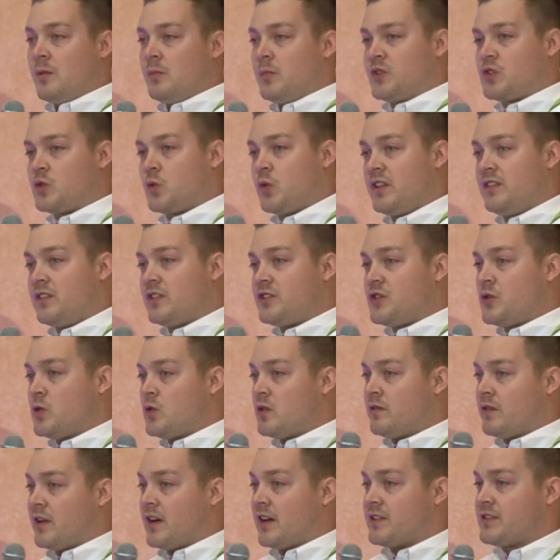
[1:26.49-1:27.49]
between the
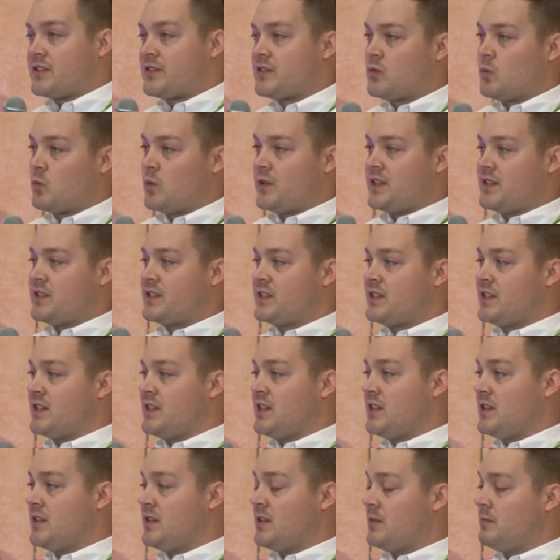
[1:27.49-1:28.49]
two of us, we
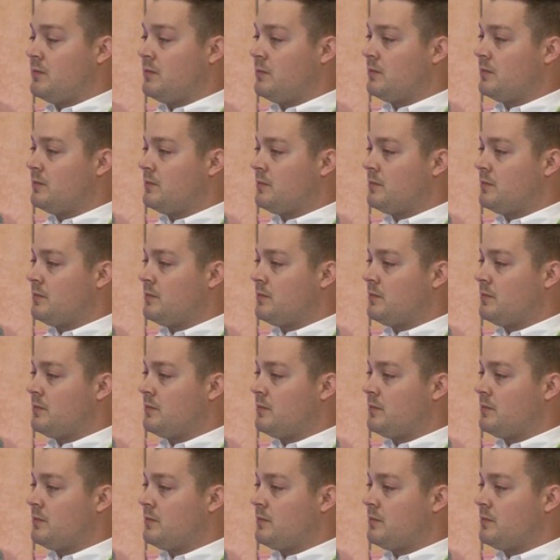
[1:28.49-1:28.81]
see